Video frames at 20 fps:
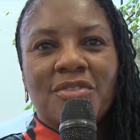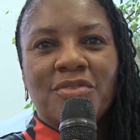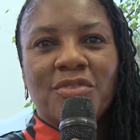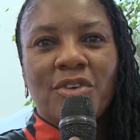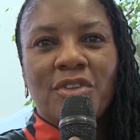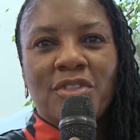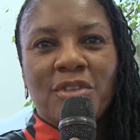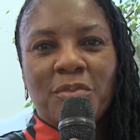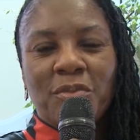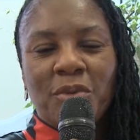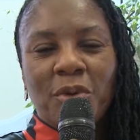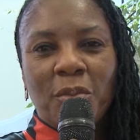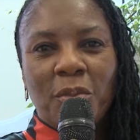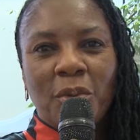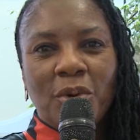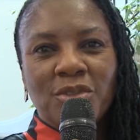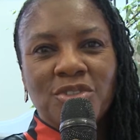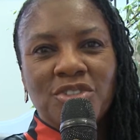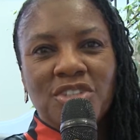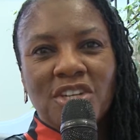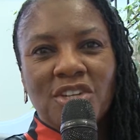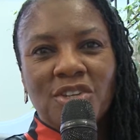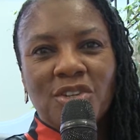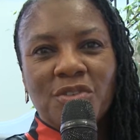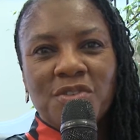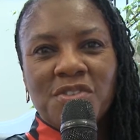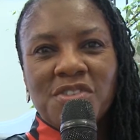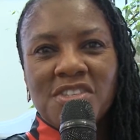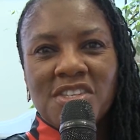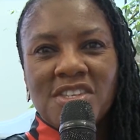for the promotion
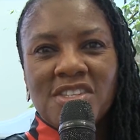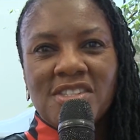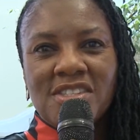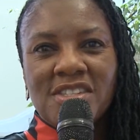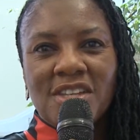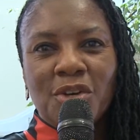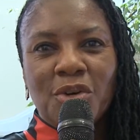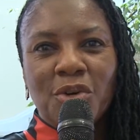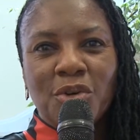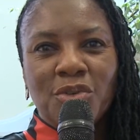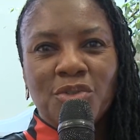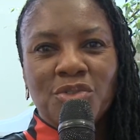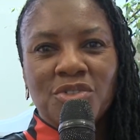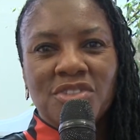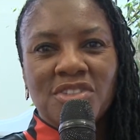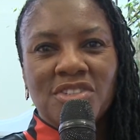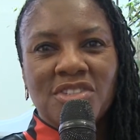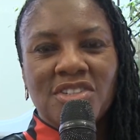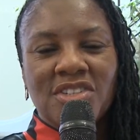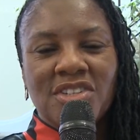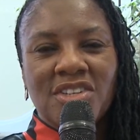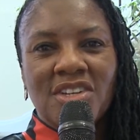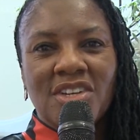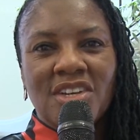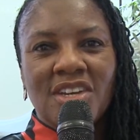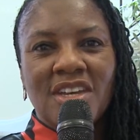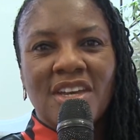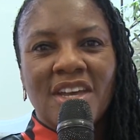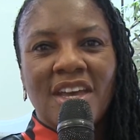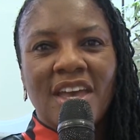of sisterhood
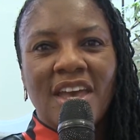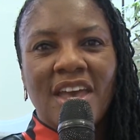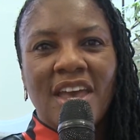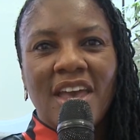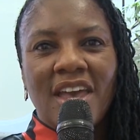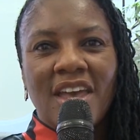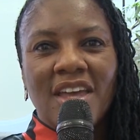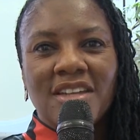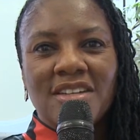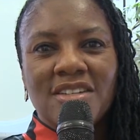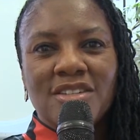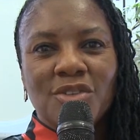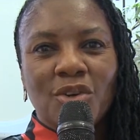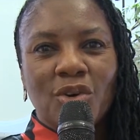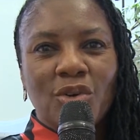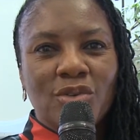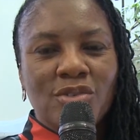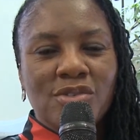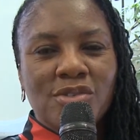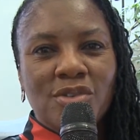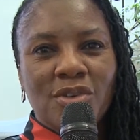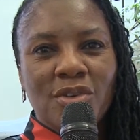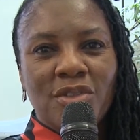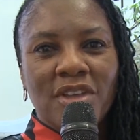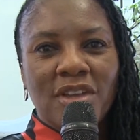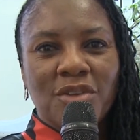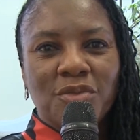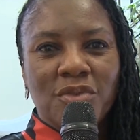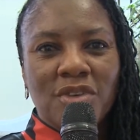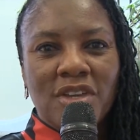and also
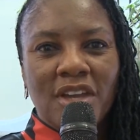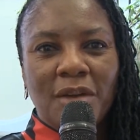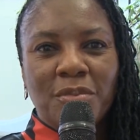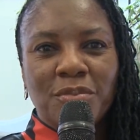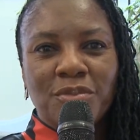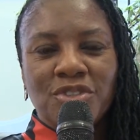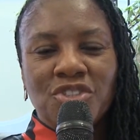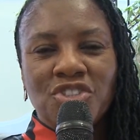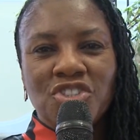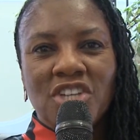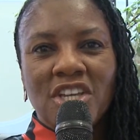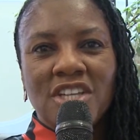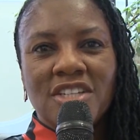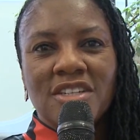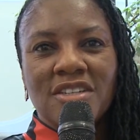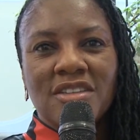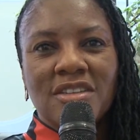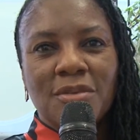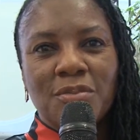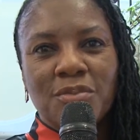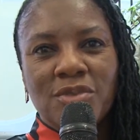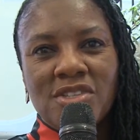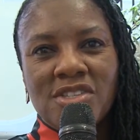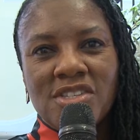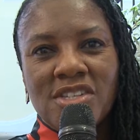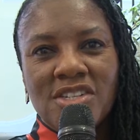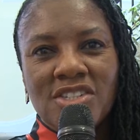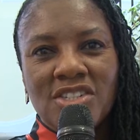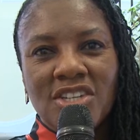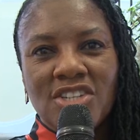that we appreciated the
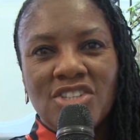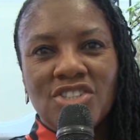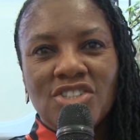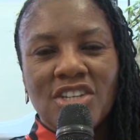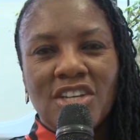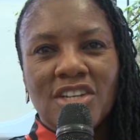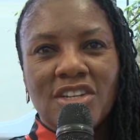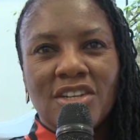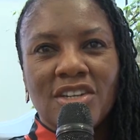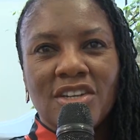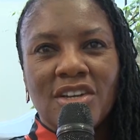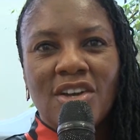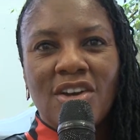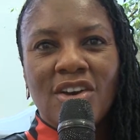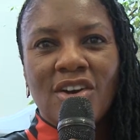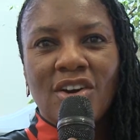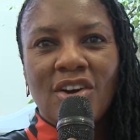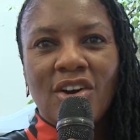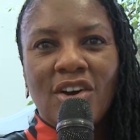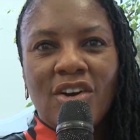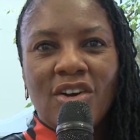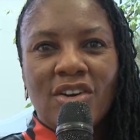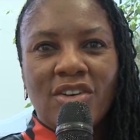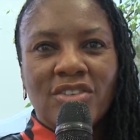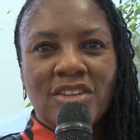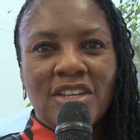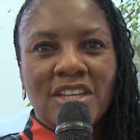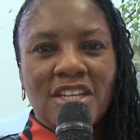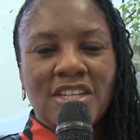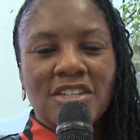presentation
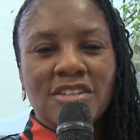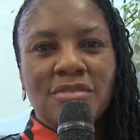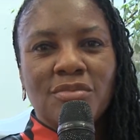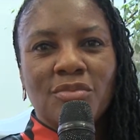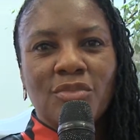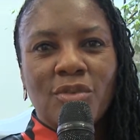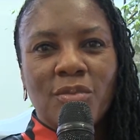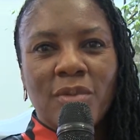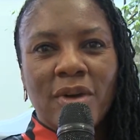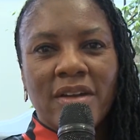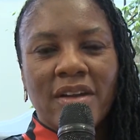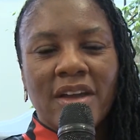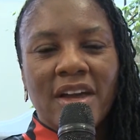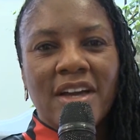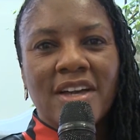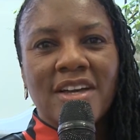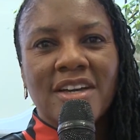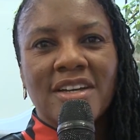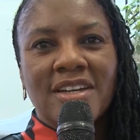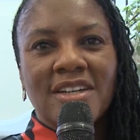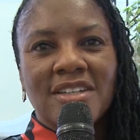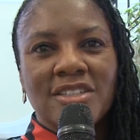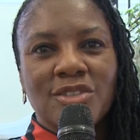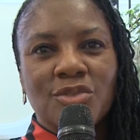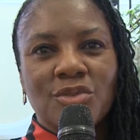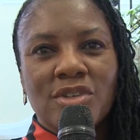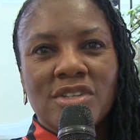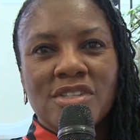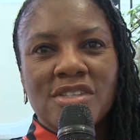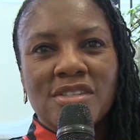on Eid Mubarak. It
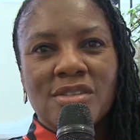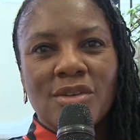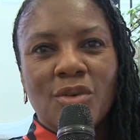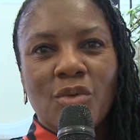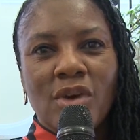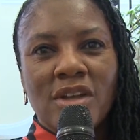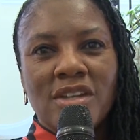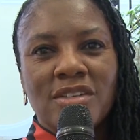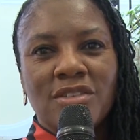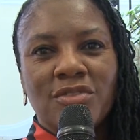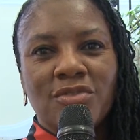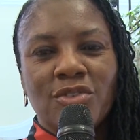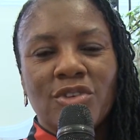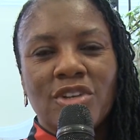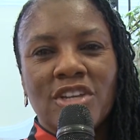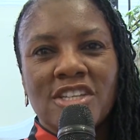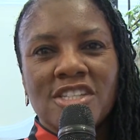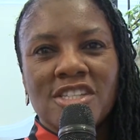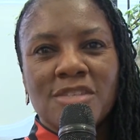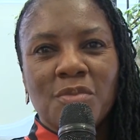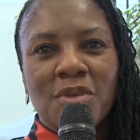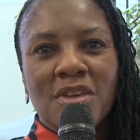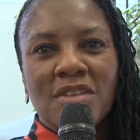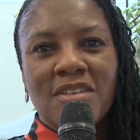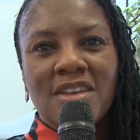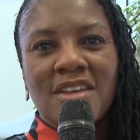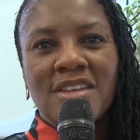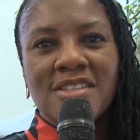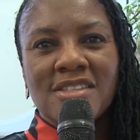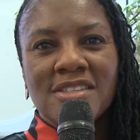was a wonderful
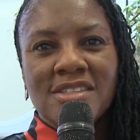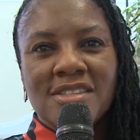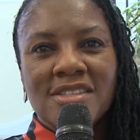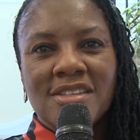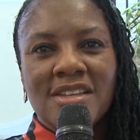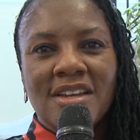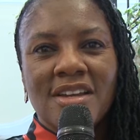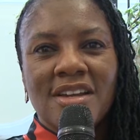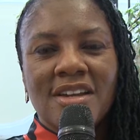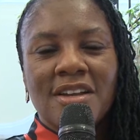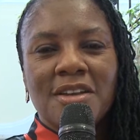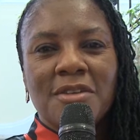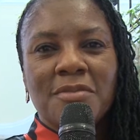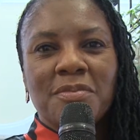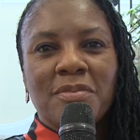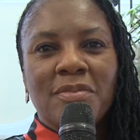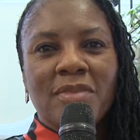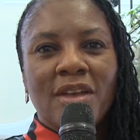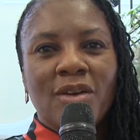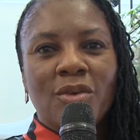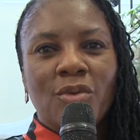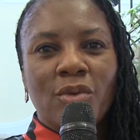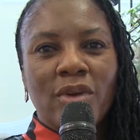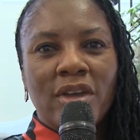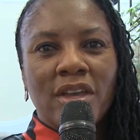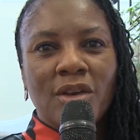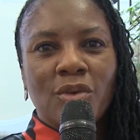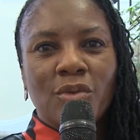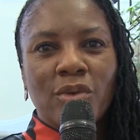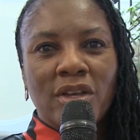experience
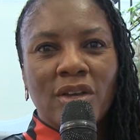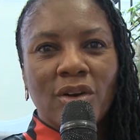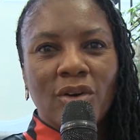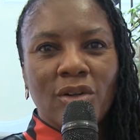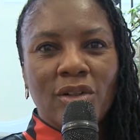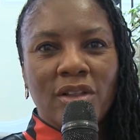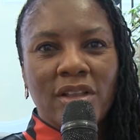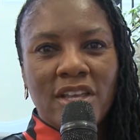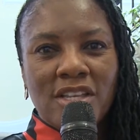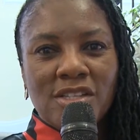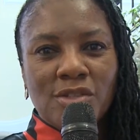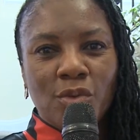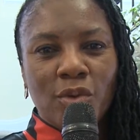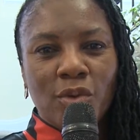where we all, as